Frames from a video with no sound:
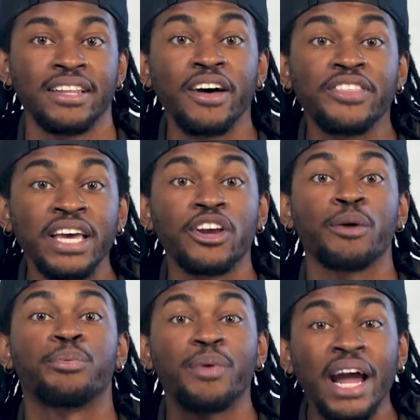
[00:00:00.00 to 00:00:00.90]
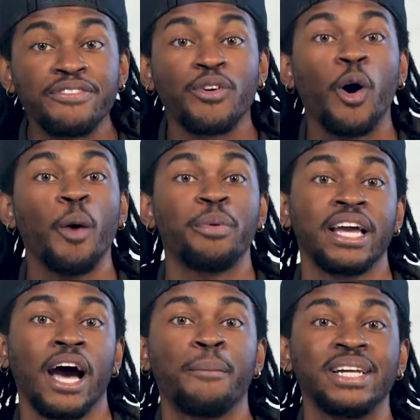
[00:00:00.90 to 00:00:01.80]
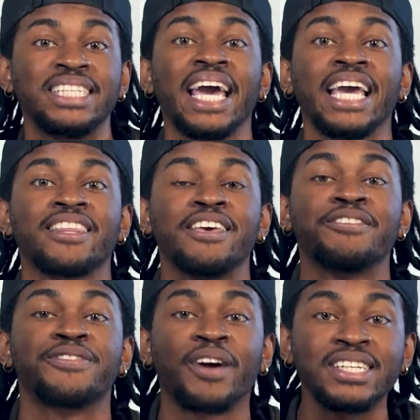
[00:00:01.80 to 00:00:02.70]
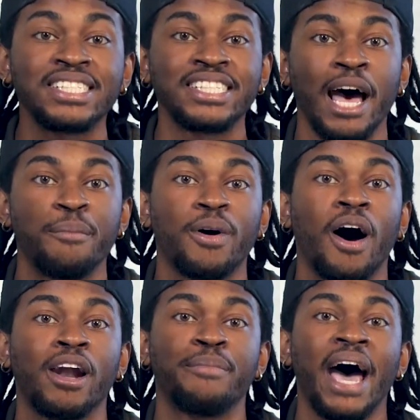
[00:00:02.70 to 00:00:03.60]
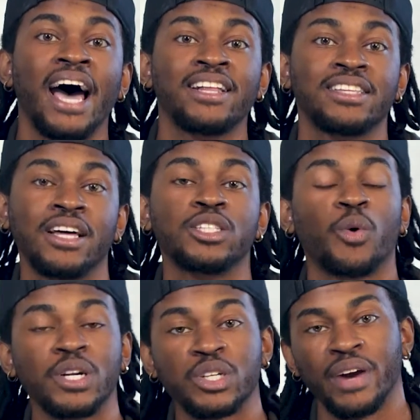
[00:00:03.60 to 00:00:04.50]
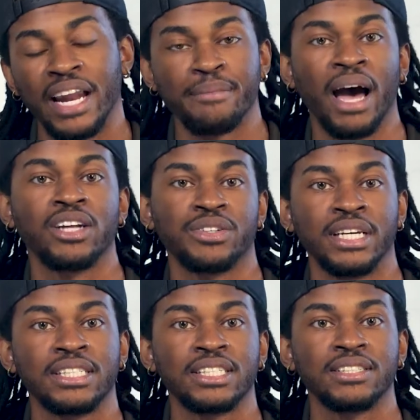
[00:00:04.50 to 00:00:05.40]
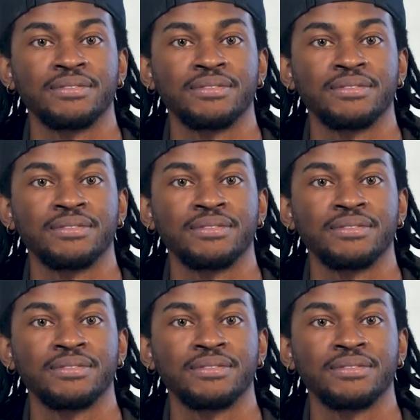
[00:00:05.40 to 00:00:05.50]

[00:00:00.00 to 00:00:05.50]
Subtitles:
They'll think you're brave for opening up and taking the first step on a path towards creating boundaries.